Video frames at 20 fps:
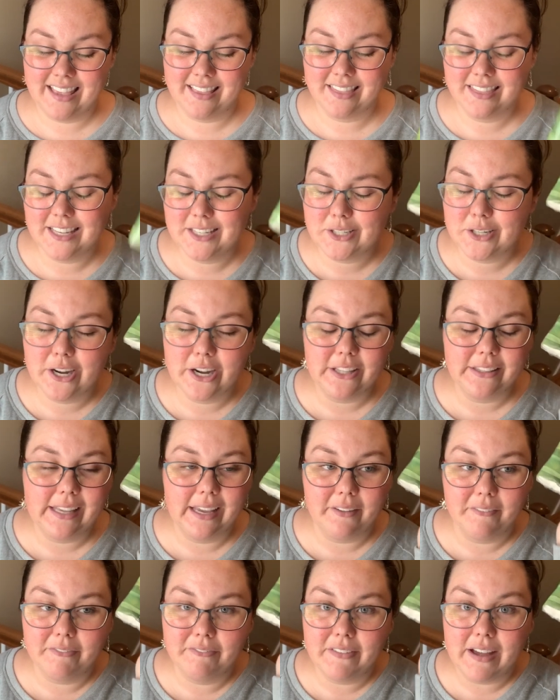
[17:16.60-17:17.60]
These are
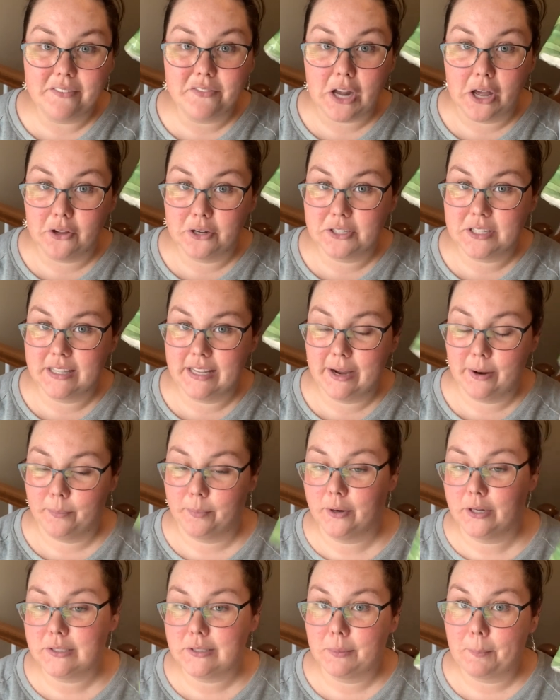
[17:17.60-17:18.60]
like $5 in the
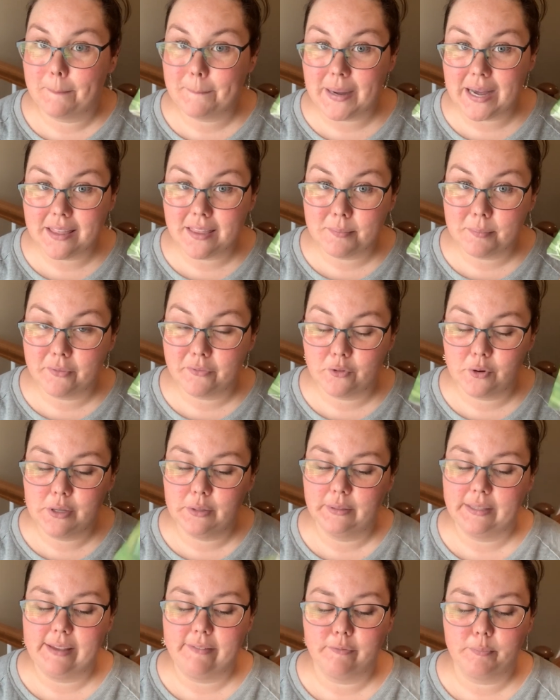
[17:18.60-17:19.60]
airport, so buy them before
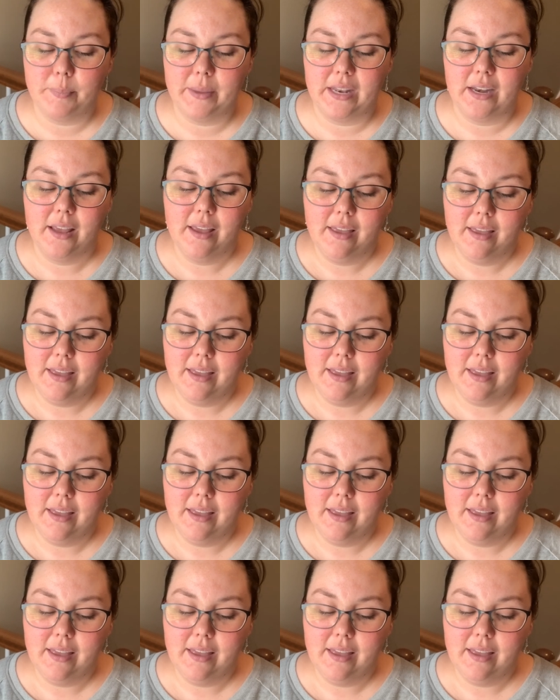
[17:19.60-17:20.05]
you leave, but